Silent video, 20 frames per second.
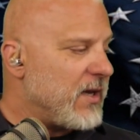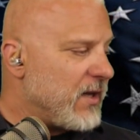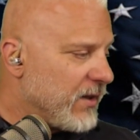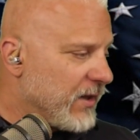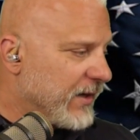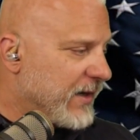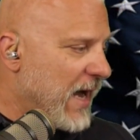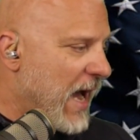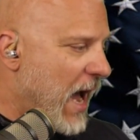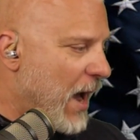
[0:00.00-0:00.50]

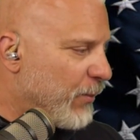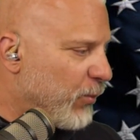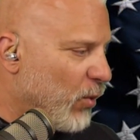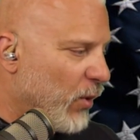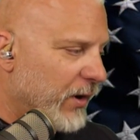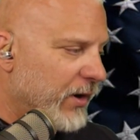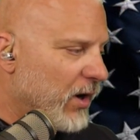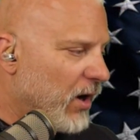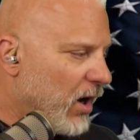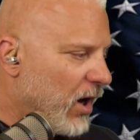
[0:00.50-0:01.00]
The cop
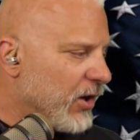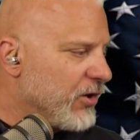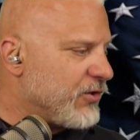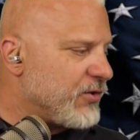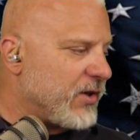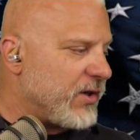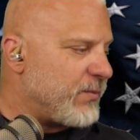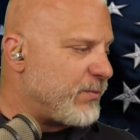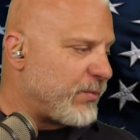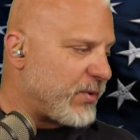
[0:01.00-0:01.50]

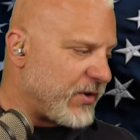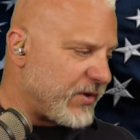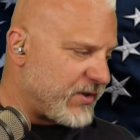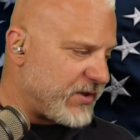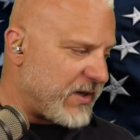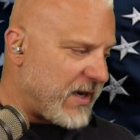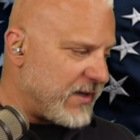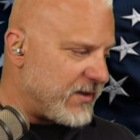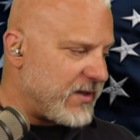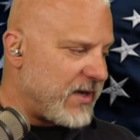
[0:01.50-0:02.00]

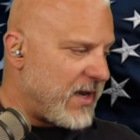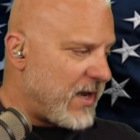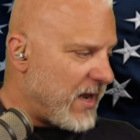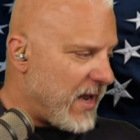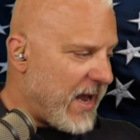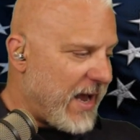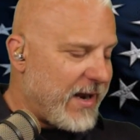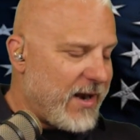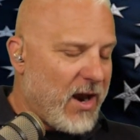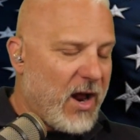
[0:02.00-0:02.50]
100%
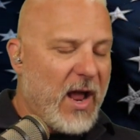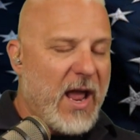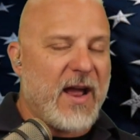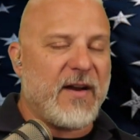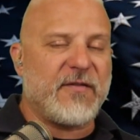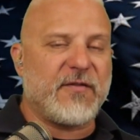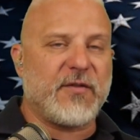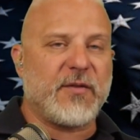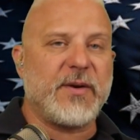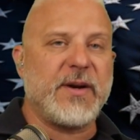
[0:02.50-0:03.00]
had
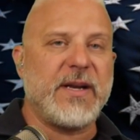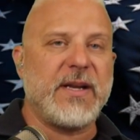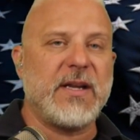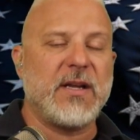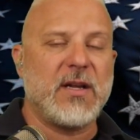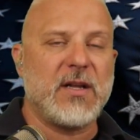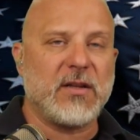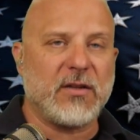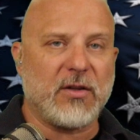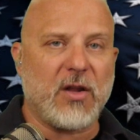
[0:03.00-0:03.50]
every
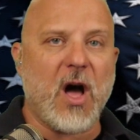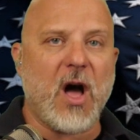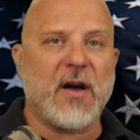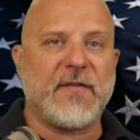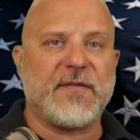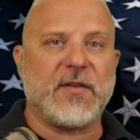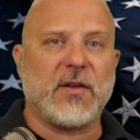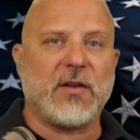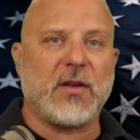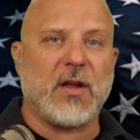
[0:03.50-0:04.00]

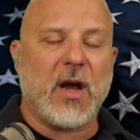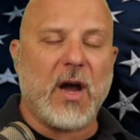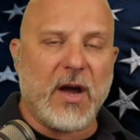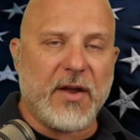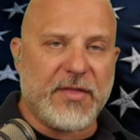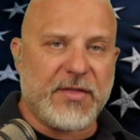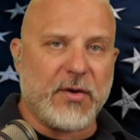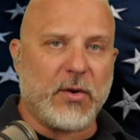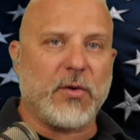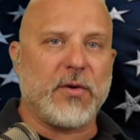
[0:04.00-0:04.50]
lawful
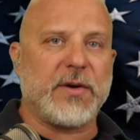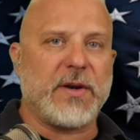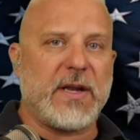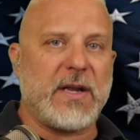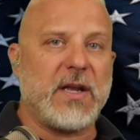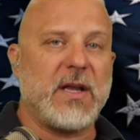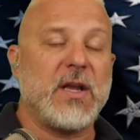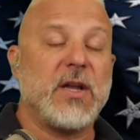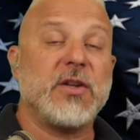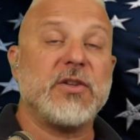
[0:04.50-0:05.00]

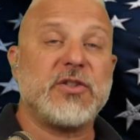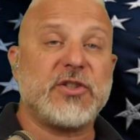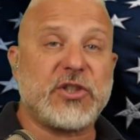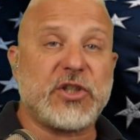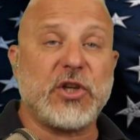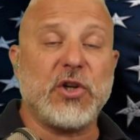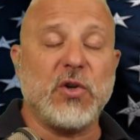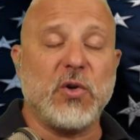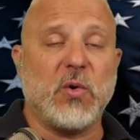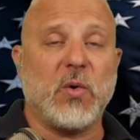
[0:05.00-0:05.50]
authority
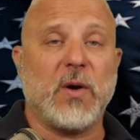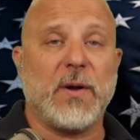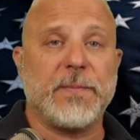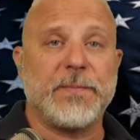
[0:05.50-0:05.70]
to